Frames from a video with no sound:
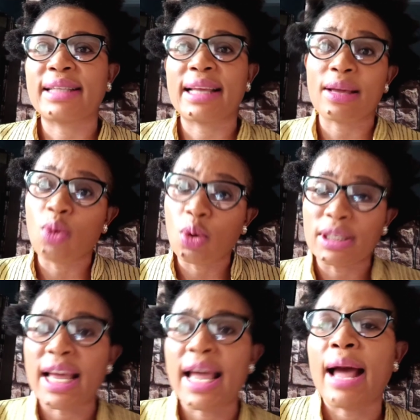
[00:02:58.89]
they go
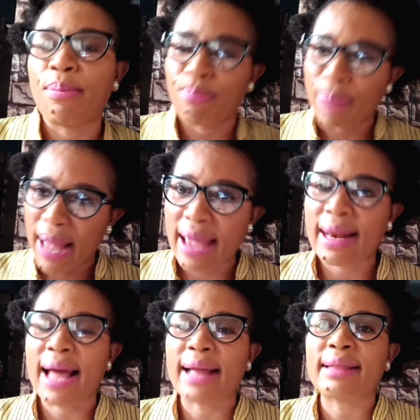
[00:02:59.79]
there and buy
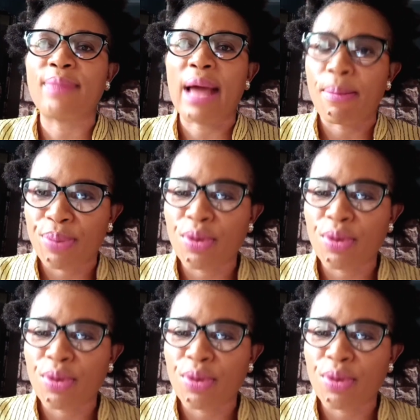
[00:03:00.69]
land and